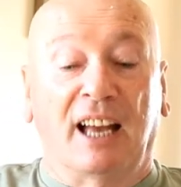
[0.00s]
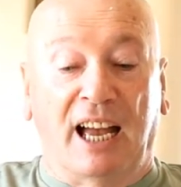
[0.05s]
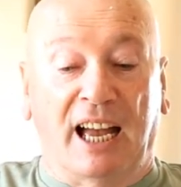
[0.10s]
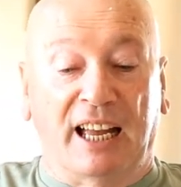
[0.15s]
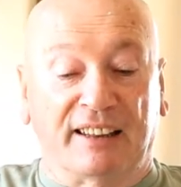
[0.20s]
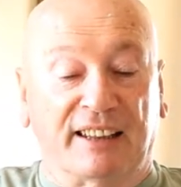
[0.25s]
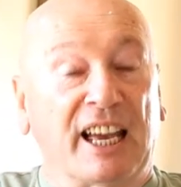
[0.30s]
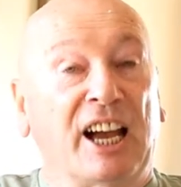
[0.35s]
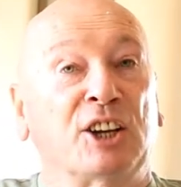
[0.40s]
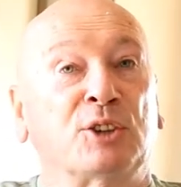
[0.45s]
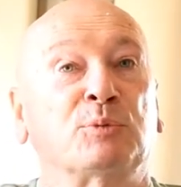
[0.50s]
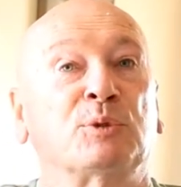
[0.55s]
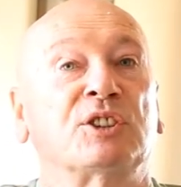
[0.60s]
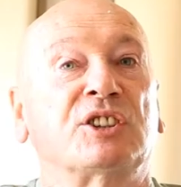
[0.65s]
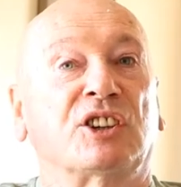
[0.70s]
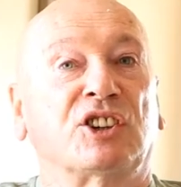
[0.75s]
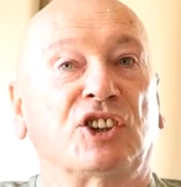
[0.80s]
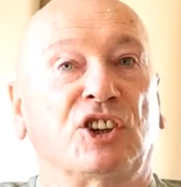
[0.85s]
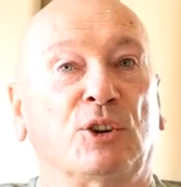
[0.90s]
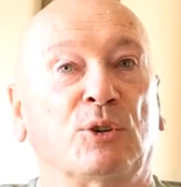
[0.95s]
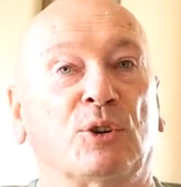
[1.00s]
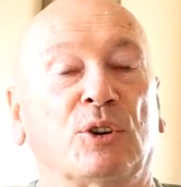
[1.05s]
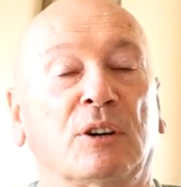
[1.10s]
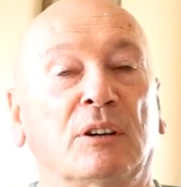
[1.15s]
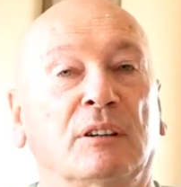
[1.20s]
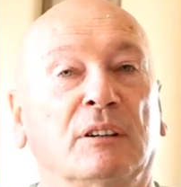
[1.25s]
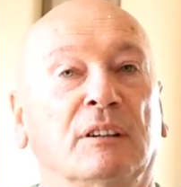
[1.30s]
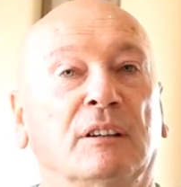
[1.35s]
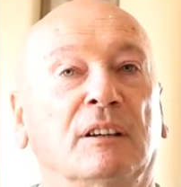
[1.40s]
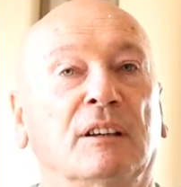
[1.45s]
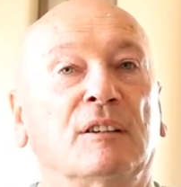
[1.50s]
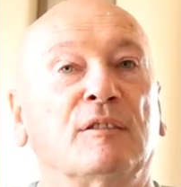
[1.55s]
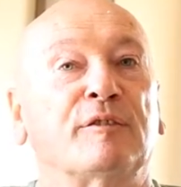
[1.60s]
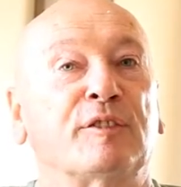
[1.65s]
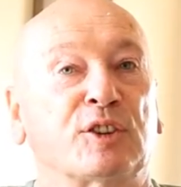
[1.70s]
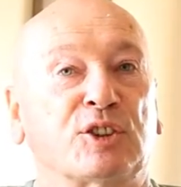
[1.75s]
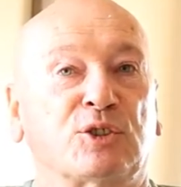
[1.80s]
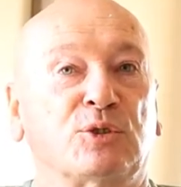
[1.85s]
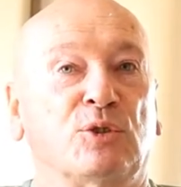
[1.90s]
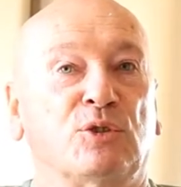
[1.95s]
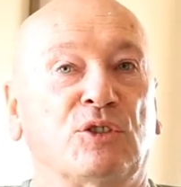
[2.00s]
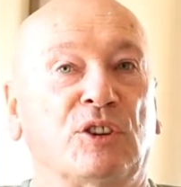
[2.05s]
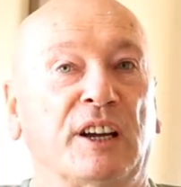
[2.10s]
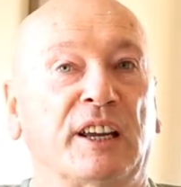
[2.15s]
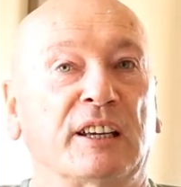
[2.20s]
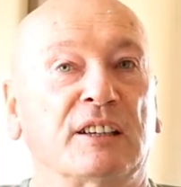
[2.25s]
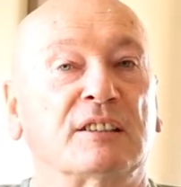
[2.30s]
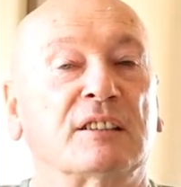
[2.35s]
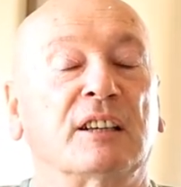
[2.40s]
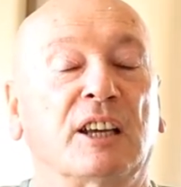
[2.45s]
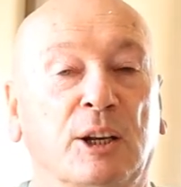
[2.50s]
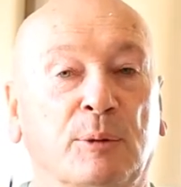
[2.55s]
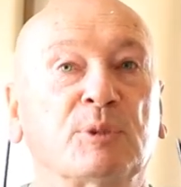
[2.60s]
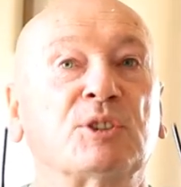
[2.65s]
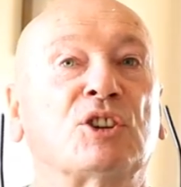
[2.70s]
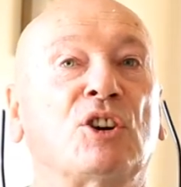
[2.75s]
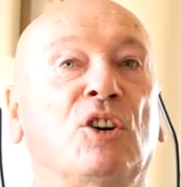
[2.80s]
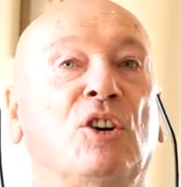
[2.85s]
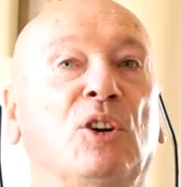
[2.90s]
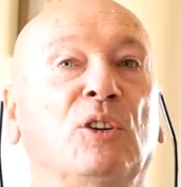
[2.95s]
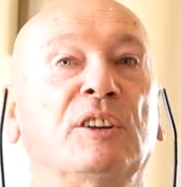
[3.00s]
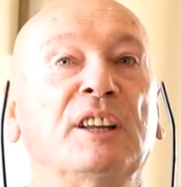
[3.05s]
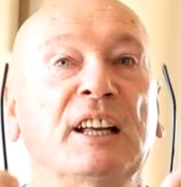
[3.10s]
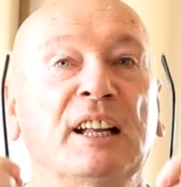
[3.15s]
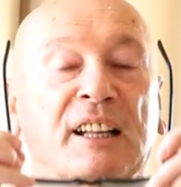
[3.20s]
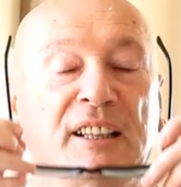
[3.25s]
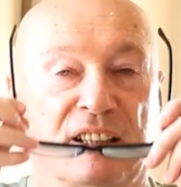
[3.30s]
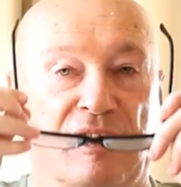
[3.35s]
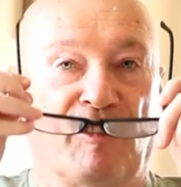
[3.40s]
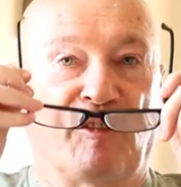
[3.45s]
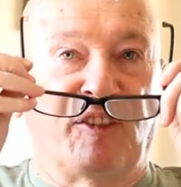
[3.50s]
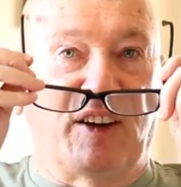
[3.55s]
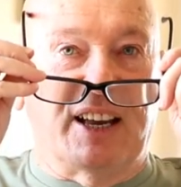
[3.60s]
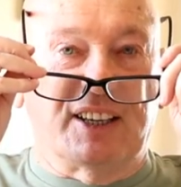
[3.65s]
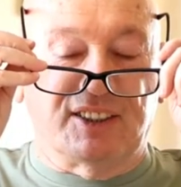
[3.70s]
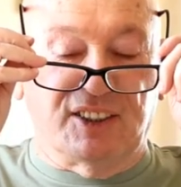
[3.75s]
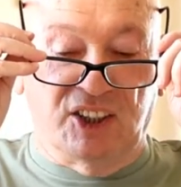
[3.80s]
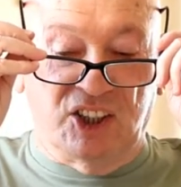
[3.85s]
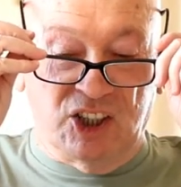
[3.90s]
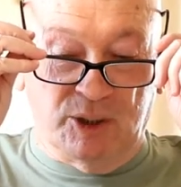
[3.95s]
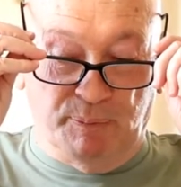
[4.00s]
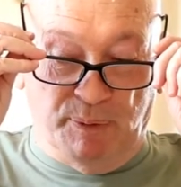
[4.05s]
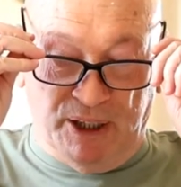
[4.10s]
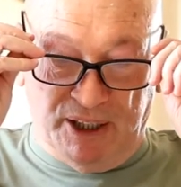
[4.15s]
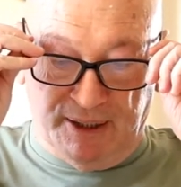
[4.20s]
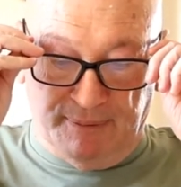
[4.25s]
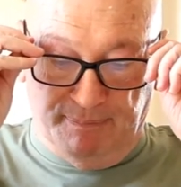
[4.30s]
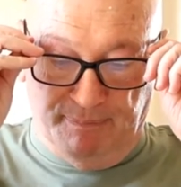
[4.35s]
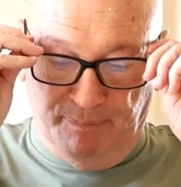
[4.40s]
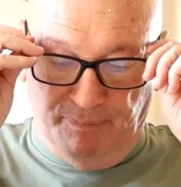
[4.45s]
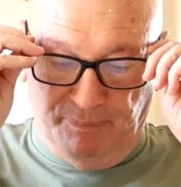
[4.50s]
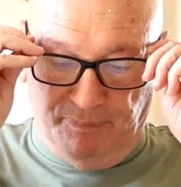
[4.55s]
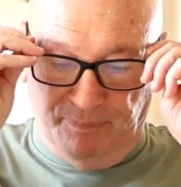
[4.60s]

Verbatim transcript: And that was the cure for sore eyes. It was called the fasting spit.